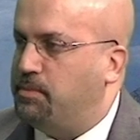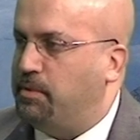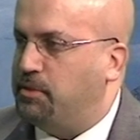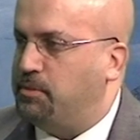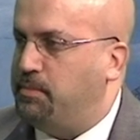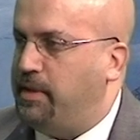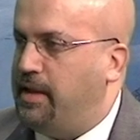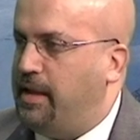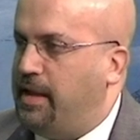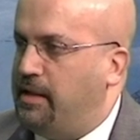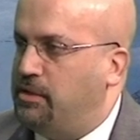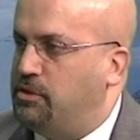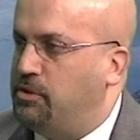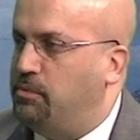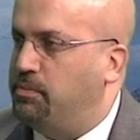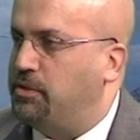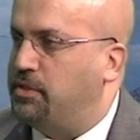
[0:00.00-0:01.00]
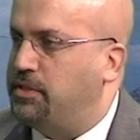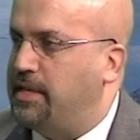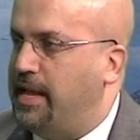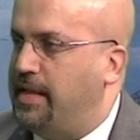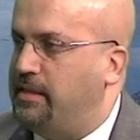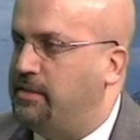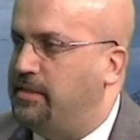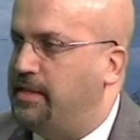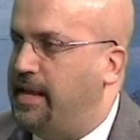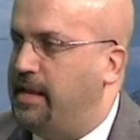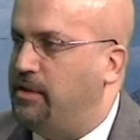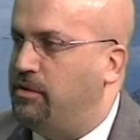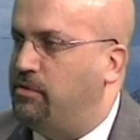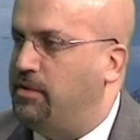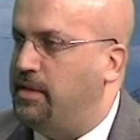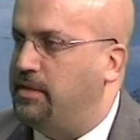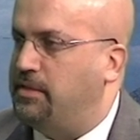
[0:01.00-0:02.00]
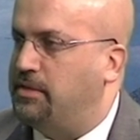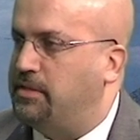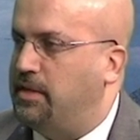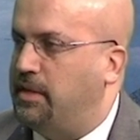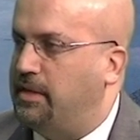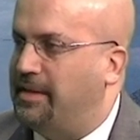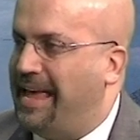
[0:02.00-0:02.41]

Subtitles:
supposed to be a 2% increase